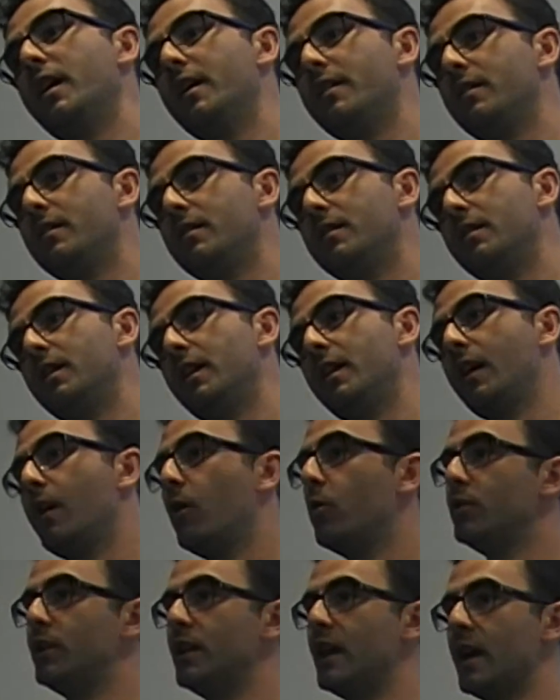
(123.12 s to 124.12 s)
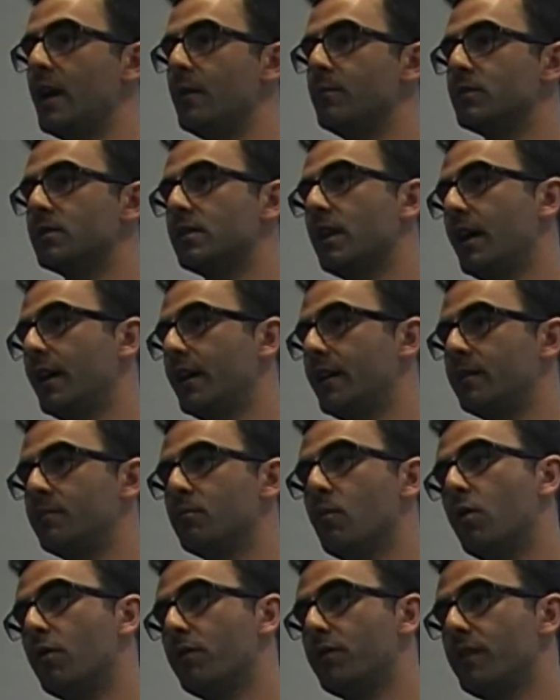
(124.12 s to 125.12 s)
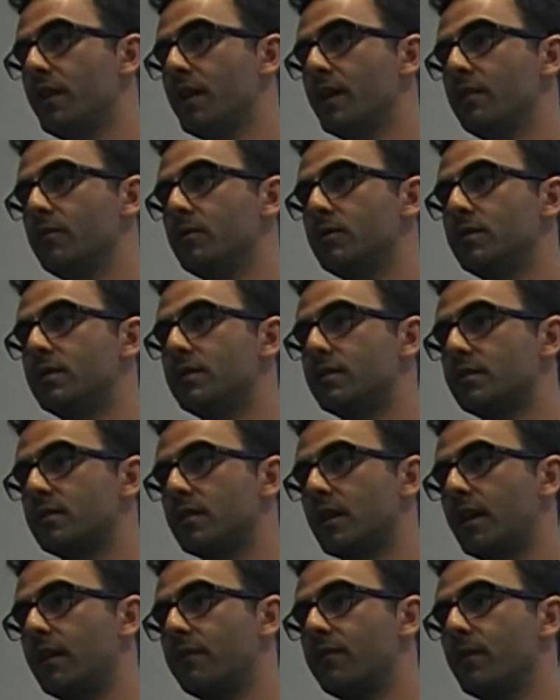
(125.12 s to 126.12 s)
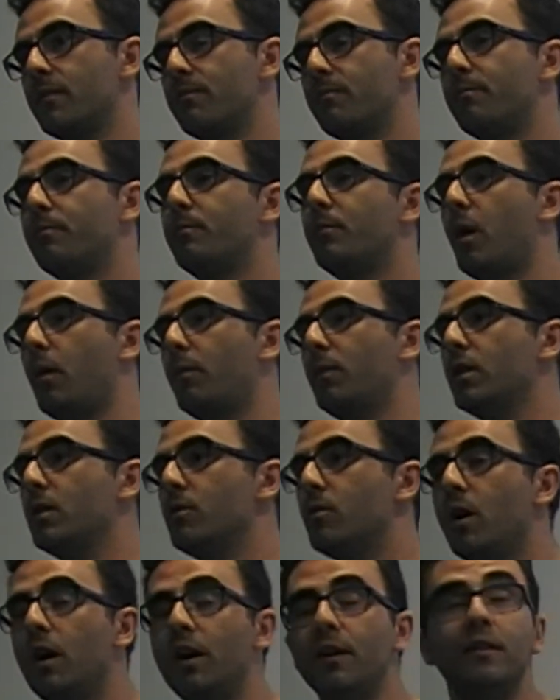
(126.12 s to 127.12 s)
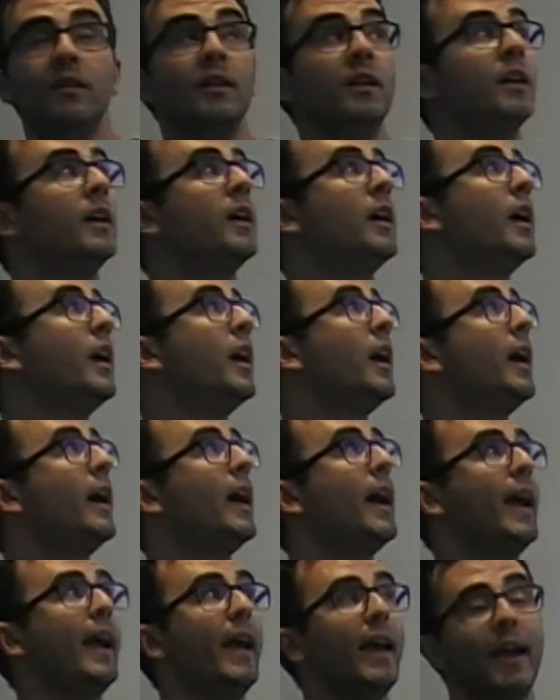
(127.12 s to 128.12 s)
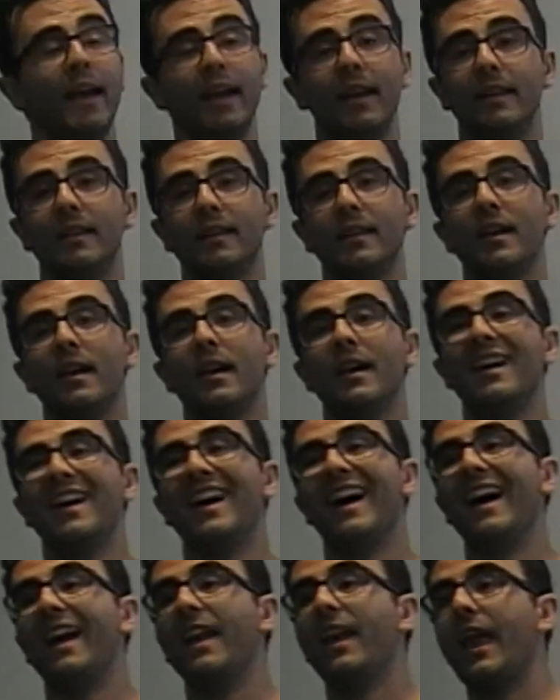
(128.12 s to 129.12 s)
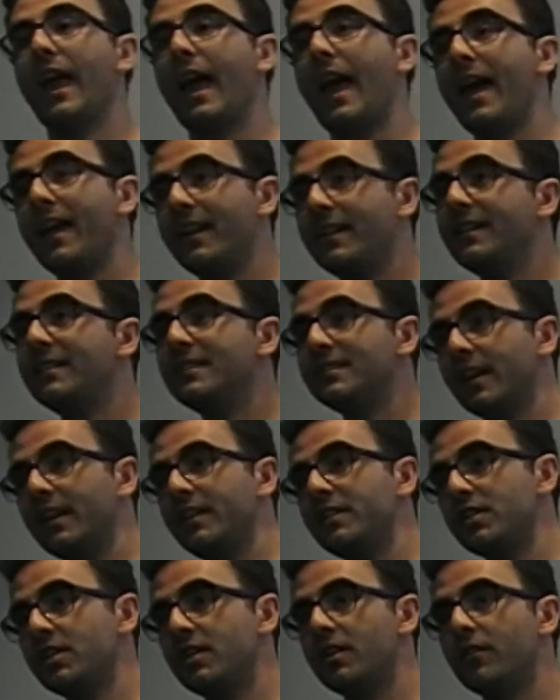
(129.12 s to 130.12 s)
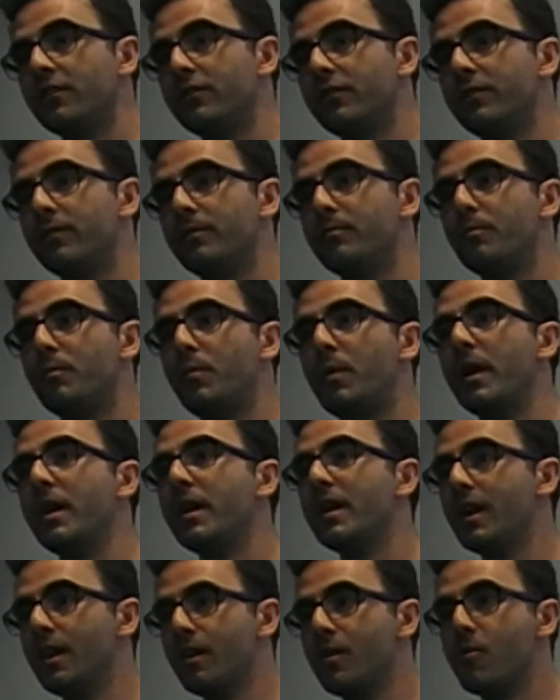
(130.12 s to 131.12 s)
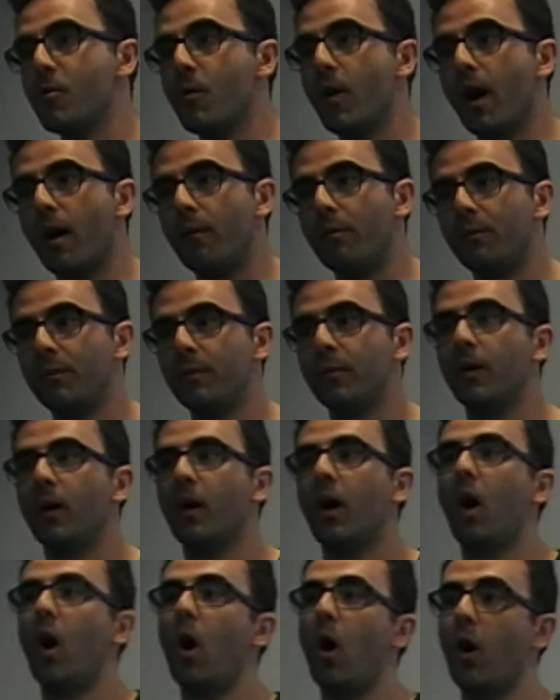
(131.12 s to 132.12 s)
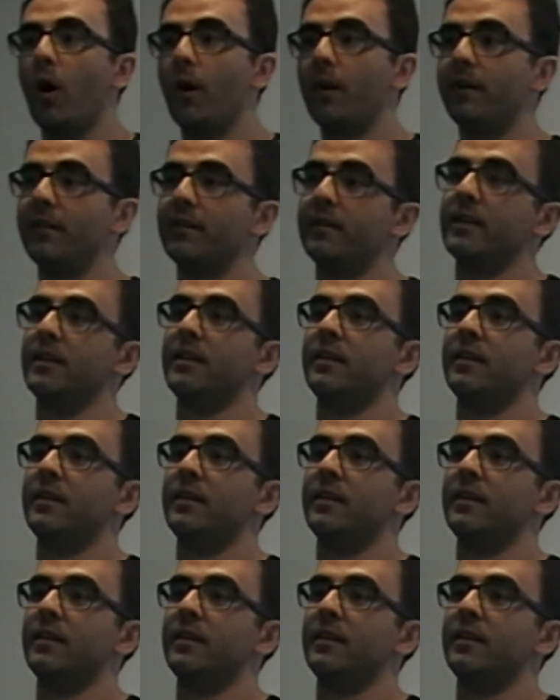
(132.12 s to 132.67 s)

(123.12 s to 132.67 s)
other ODMs like Morphia, which is kind of a popular one. And I had the intention of bringing you up on